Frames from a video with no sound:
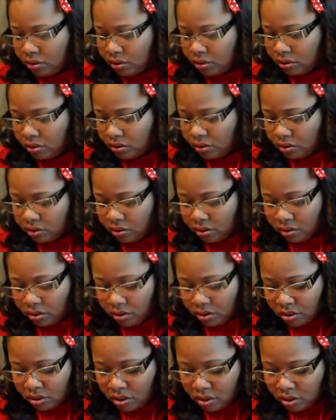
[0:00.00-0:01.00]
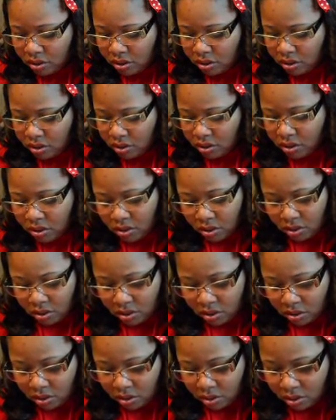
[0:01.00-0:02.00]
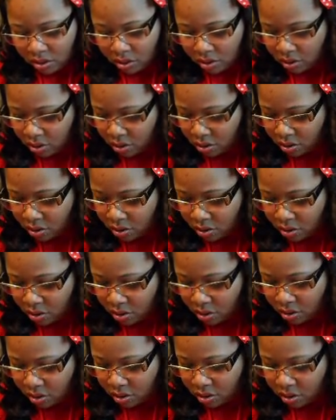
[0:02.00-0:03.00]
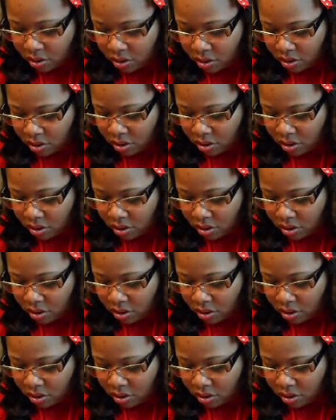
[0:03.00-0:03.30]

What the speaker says: No one is speaking in this clip.